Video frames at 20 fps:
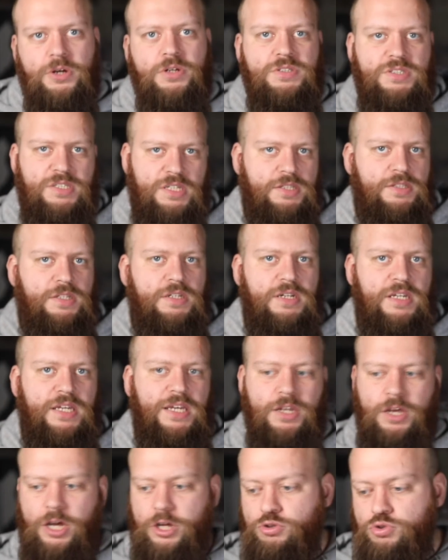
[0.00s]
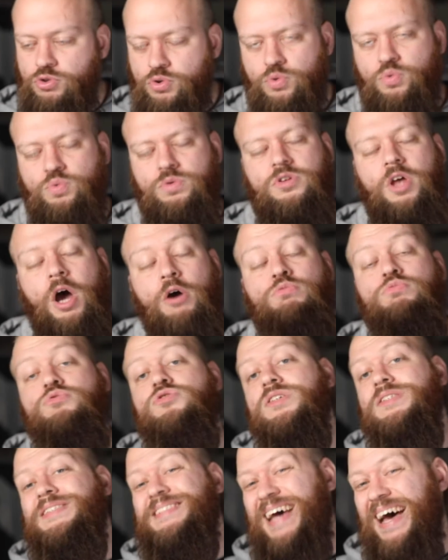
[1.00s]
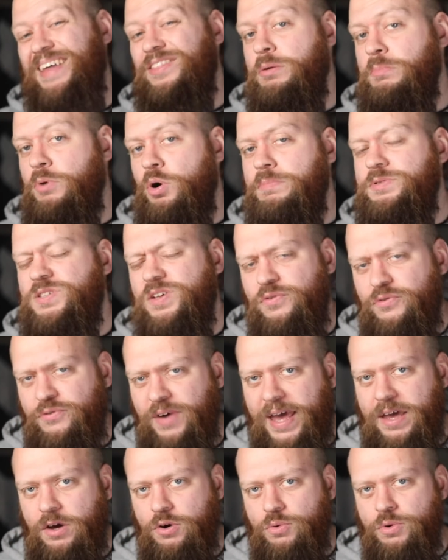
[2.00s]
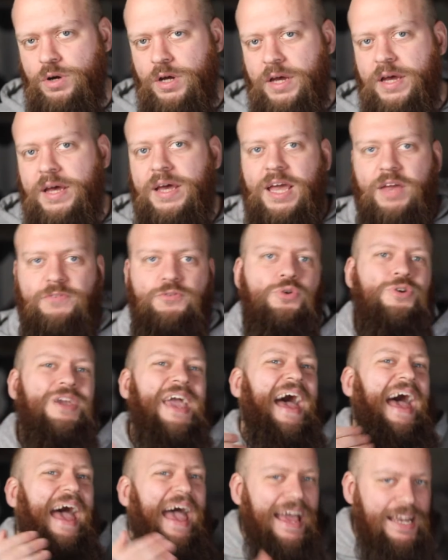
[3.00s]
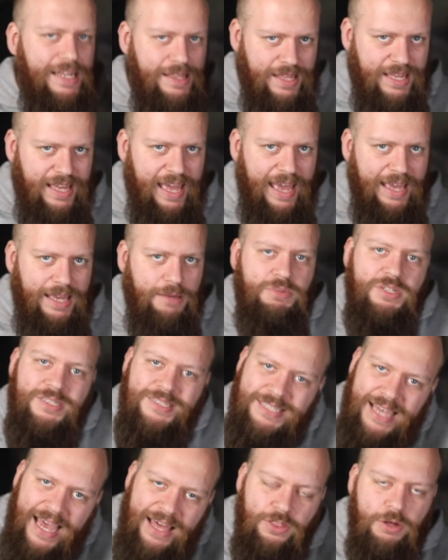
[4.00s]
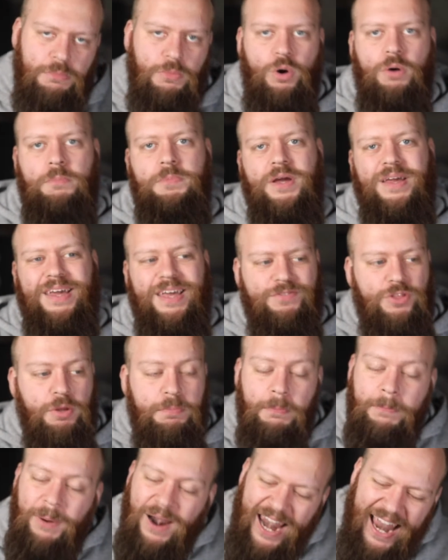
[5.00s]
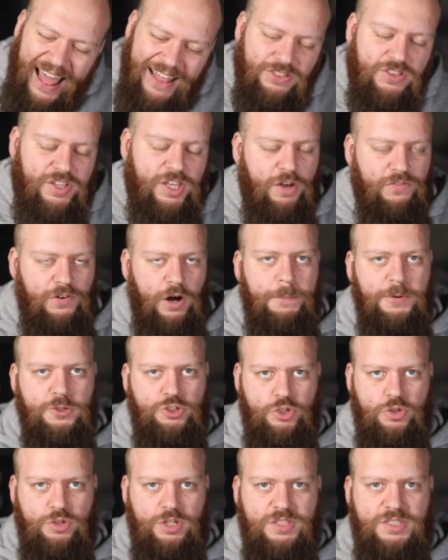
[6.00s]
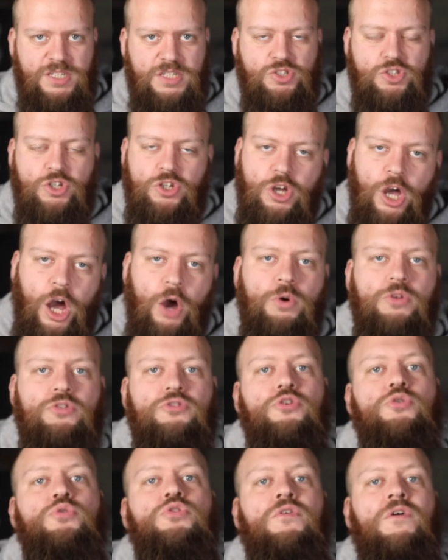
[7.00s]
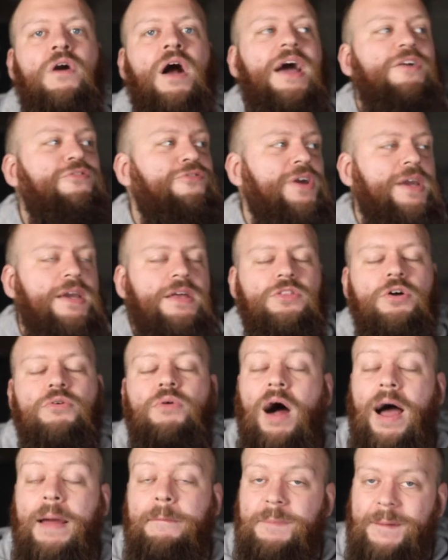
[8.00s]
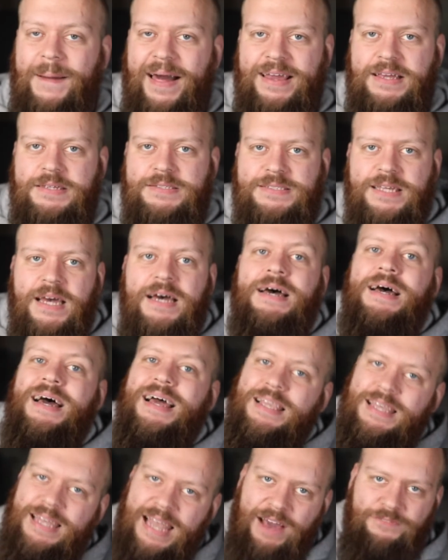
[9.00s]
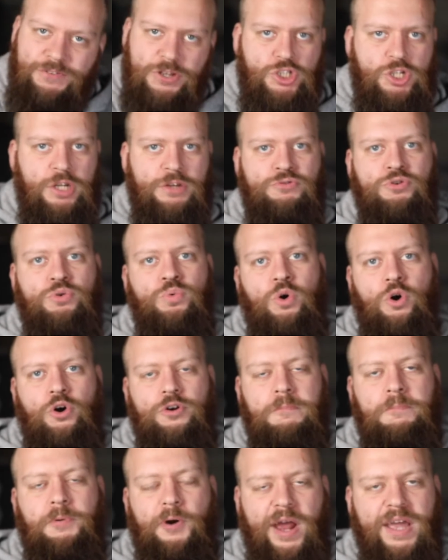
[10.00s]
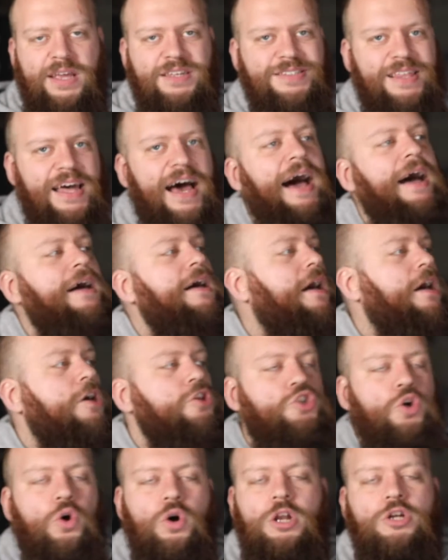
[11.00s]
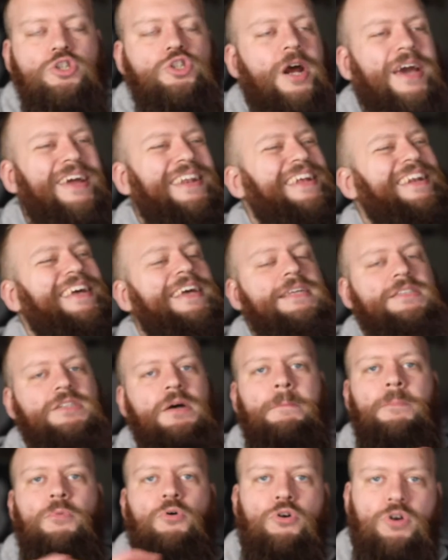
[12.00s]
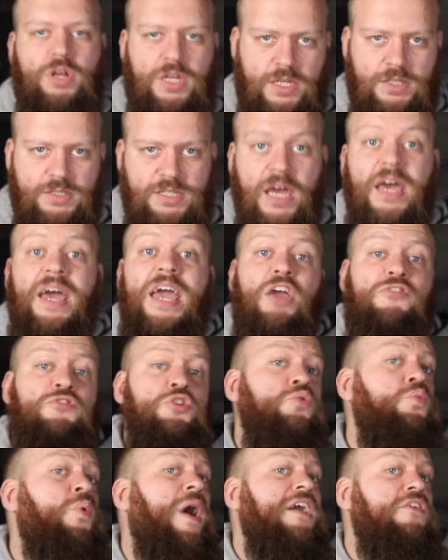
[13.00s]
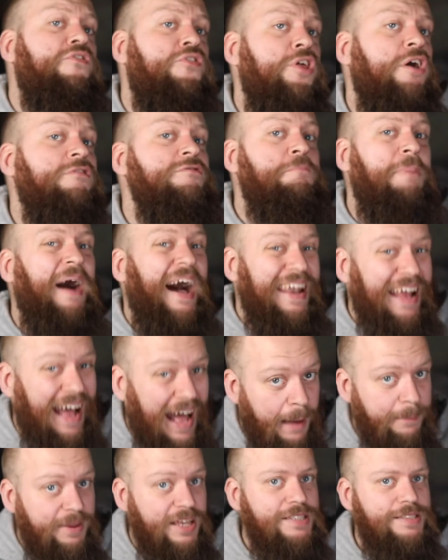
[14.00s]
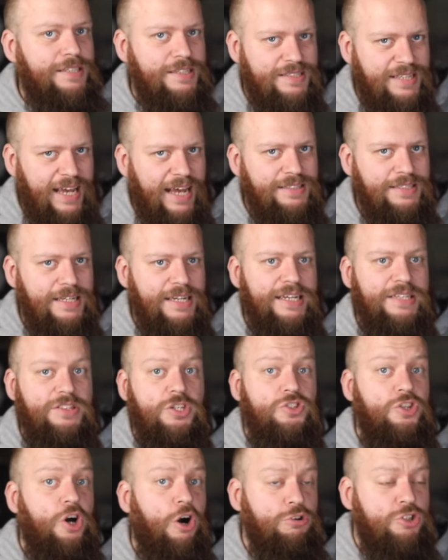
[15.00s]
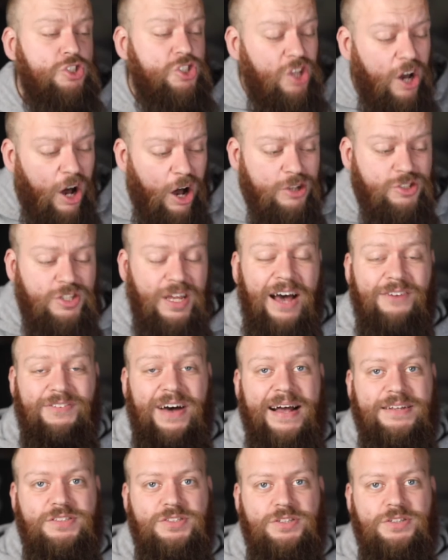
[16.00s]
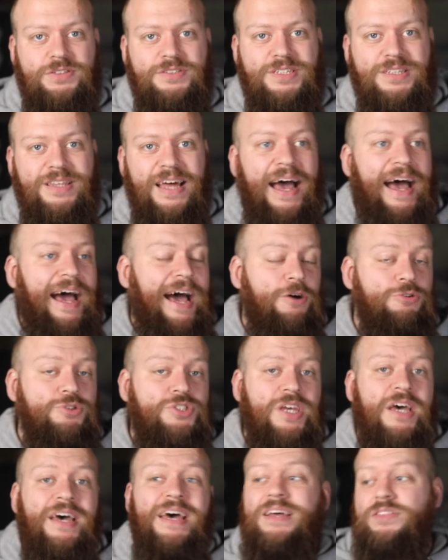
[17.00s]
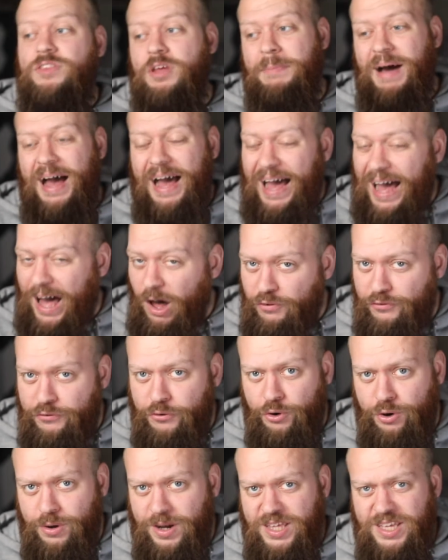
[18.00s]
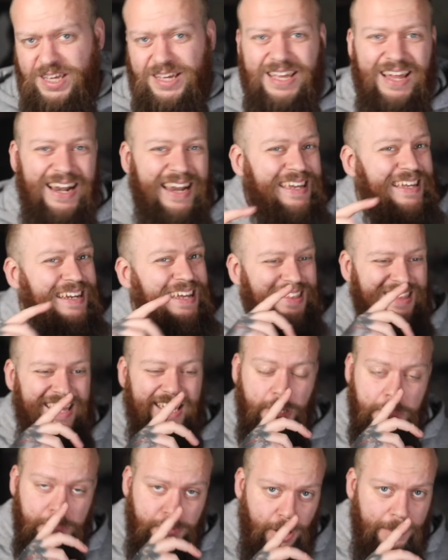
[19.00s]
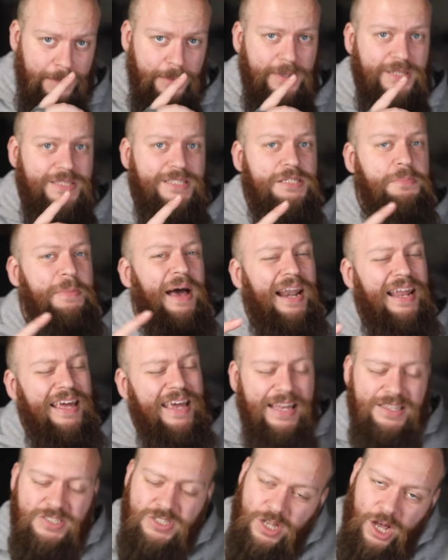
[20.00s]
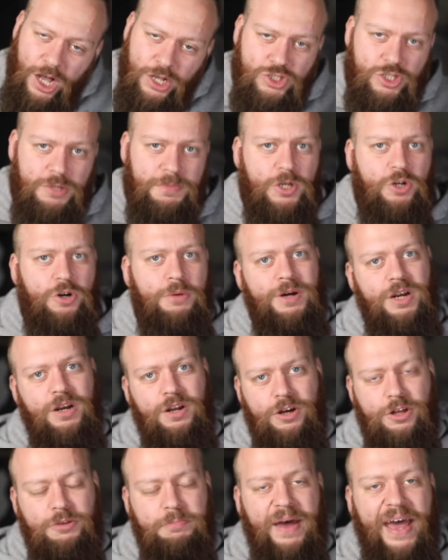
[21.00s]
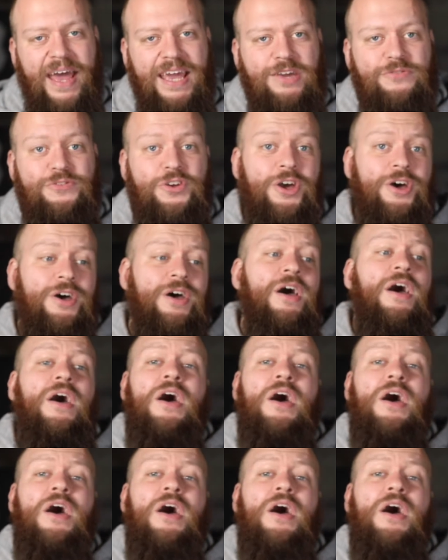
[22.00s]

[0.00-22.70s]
consistent leader, and don't set them up to fail. If you get ahead of the game, set them up and give them plenty of opportunities to go and do the right thing in the right place, lavishly reward and praise that, toilet training is a breeze. If you wait for those bad habits to settle in, the dog starts to have accidents in the house. No matter how thoroughly you clean it, they can probably smell it. It starts to become a learnt behaviour.